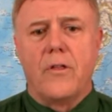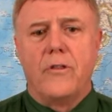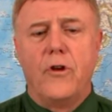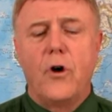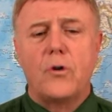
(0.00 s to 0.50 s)

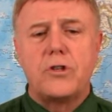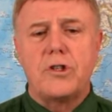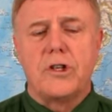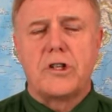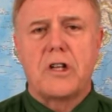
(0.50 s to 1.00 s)

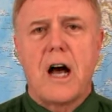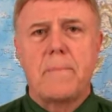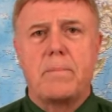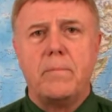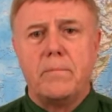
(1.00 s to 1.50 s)
Those
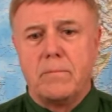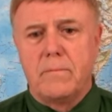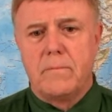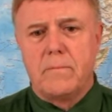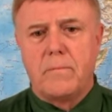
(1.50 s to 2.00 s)
stop
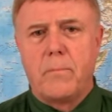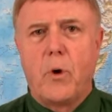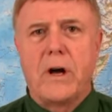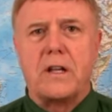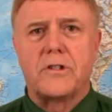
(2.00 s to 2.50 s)

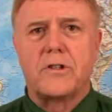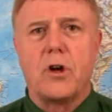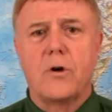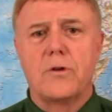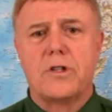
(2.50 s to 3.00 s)
points,
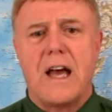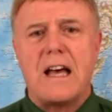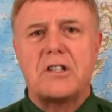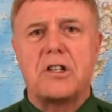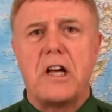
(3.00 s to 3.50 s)
those
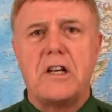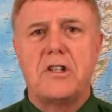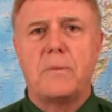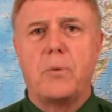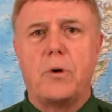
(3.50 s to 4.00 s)

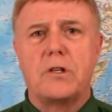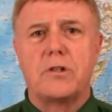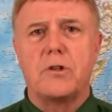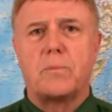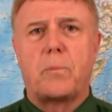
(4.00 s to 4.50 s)
hesitation points,
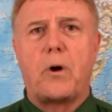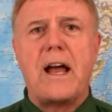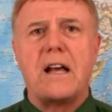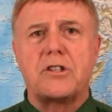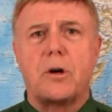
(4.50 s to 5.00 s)
those
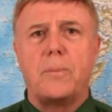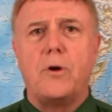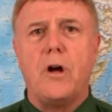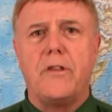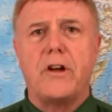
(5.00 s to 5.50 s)
breaks are
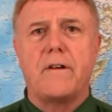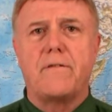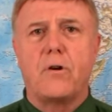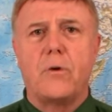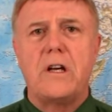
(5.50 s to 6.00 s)
put on there
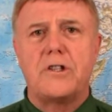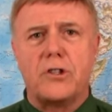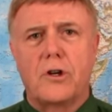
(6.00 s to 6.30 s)
for a reason,